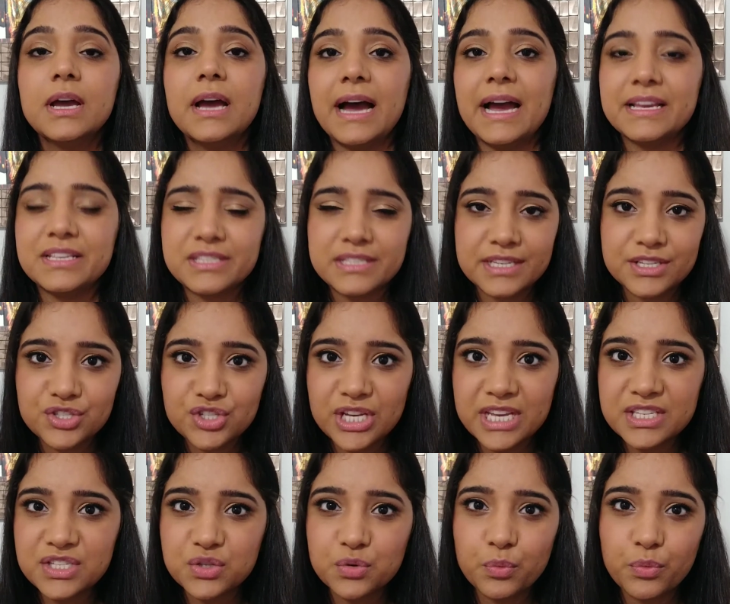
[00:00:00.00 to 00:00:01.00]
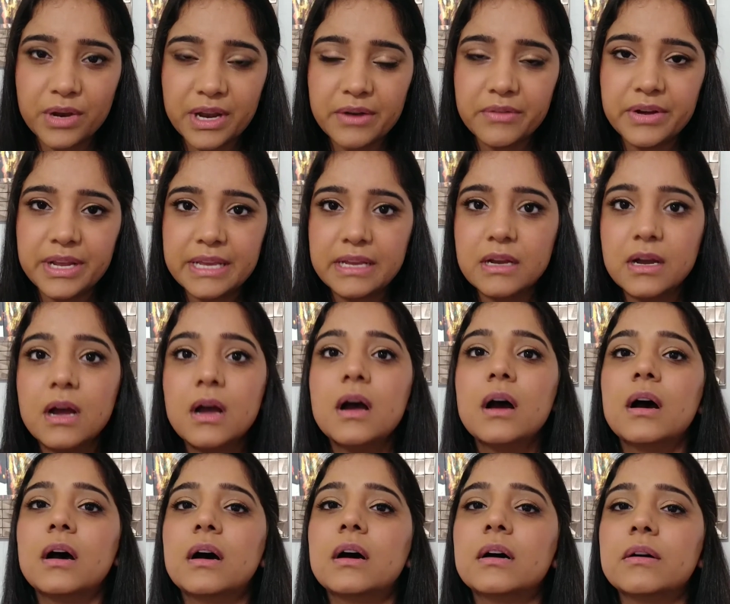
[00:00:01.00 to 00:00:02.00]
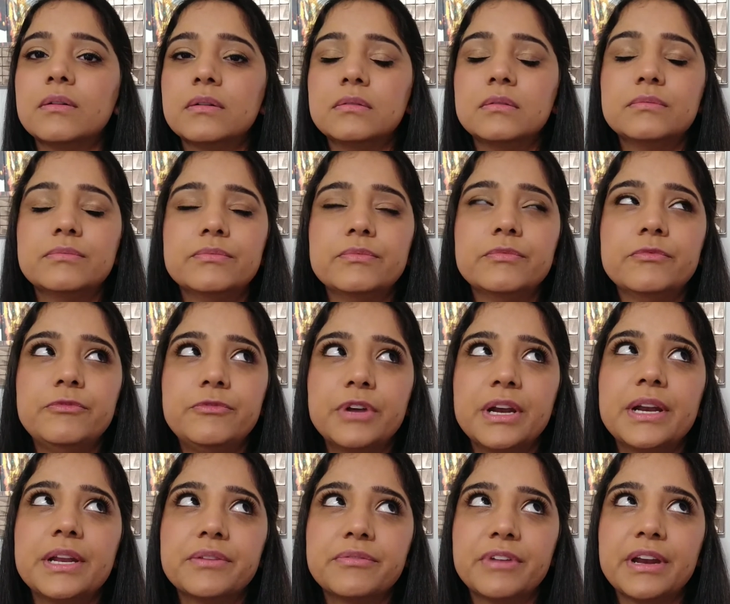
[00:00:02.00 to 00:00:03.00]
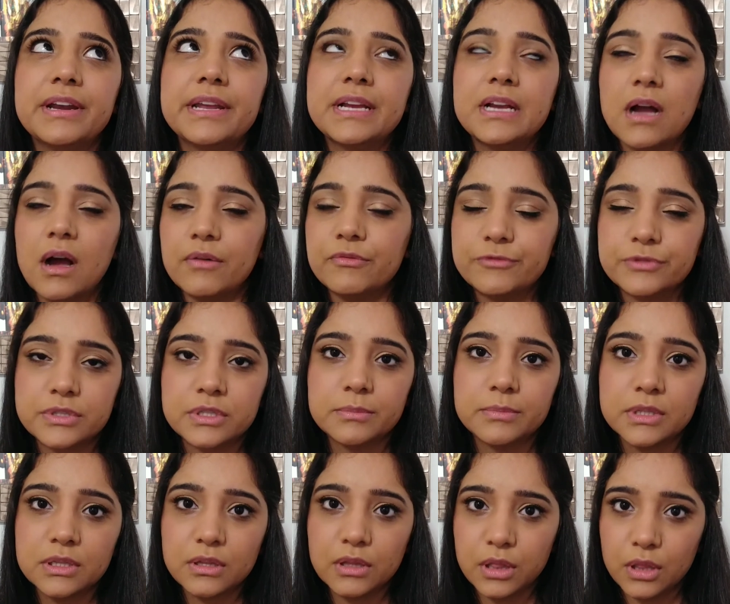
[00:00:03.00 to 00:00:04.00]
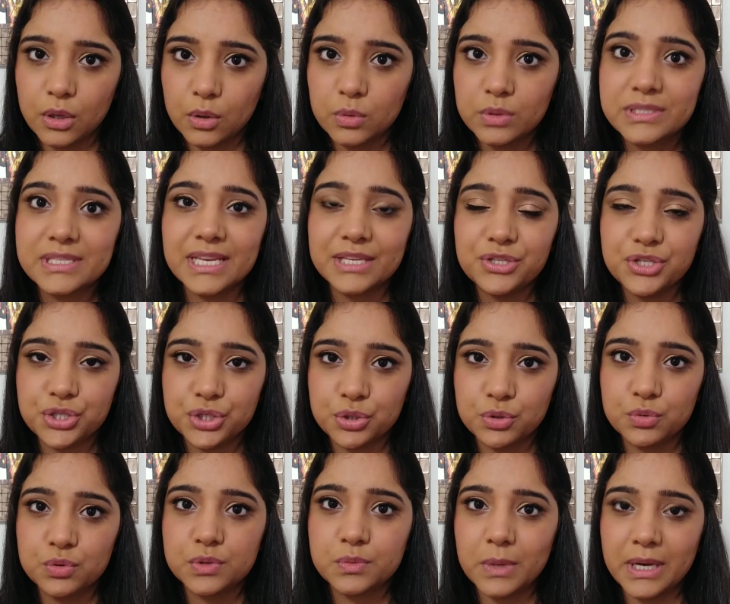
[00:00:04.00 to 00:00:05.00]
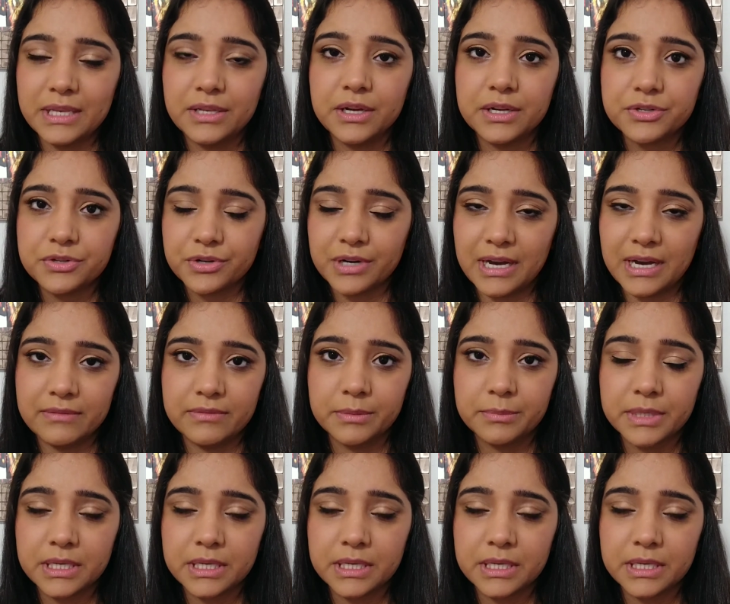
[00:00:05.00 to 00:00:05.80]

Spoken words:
I suggest wearing a very comfortable clothes and shoes while you're traveling,